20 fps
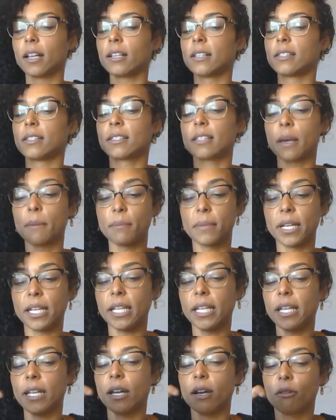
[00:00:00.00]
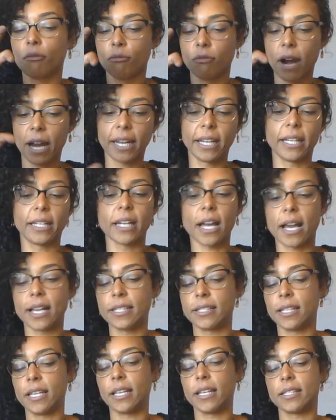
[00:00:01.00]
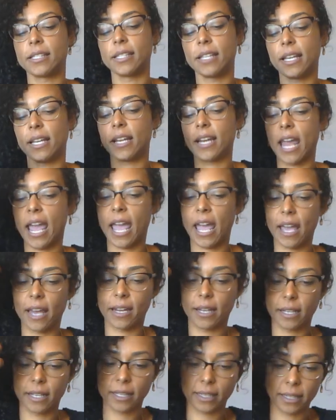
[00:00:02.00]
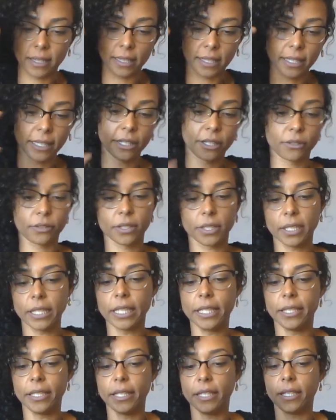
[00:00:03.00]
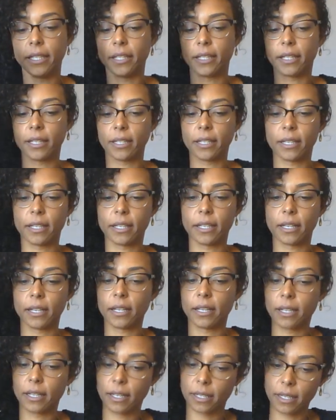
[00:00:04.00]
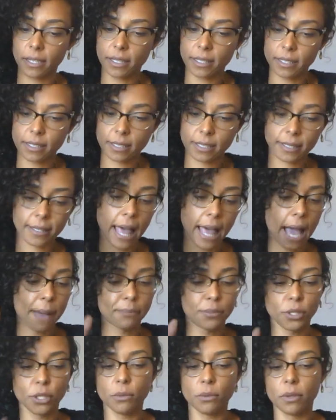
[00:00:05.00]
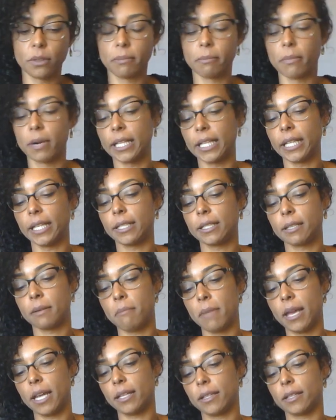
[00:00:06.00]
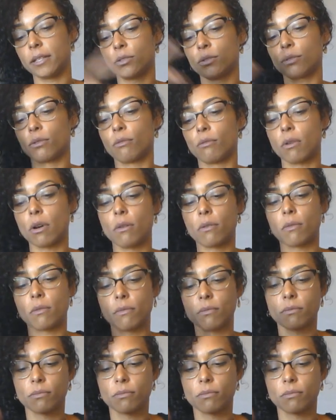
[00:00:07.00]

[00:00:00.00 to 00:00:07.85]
somebody recognizes it and literally slaps you with money to make this grow.